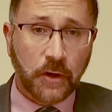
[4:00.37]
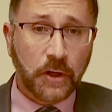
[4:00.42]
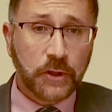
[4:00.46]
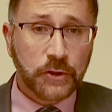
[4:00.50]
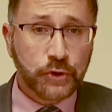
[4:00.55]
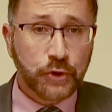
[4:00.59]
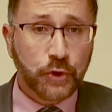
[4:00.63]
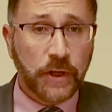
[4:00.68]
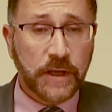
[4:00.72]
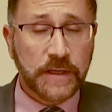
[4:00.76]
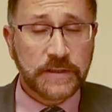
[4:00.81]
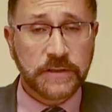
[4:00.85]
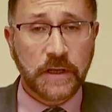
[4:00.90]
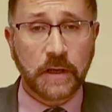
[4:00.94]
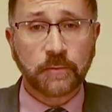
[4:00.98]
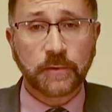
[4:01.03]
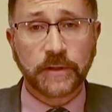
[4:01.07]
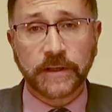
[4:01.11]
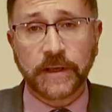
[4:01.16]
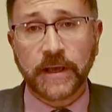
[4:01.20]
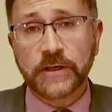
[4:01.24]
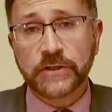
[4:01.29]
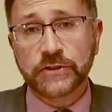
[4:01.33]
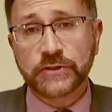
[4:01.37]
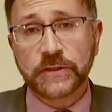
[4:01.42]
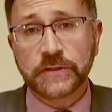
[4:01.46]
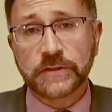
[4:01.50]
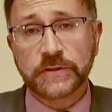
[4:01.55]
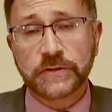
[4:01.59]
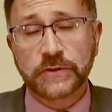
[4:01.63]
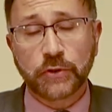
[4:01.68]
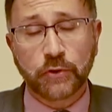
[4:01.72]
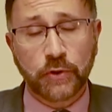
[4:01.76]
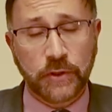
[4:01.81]
also has
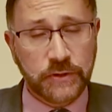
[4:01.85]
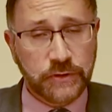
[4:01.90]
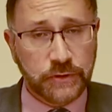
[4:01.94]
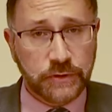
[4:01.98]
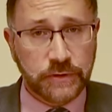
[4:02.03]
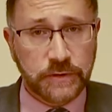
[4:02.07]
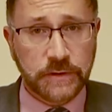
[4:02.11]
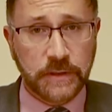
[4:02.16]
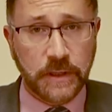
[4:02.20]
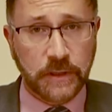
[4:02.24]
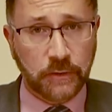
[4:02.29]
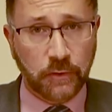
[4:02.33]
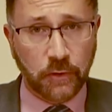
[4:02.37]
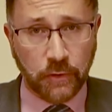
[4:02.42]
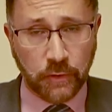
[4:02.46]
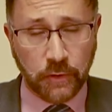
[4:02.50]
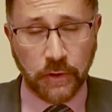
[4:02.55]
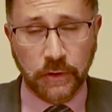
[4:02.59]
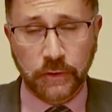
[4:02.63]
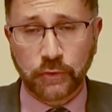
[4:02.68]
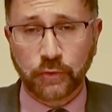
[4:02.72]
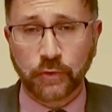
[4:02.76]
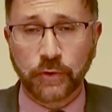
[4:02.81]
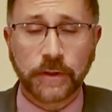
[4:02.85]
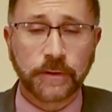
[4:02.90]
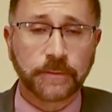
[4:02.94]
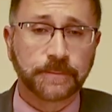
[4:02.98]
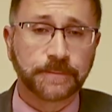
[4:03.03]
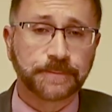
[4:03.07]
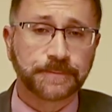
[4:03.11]
obligations to his and her country.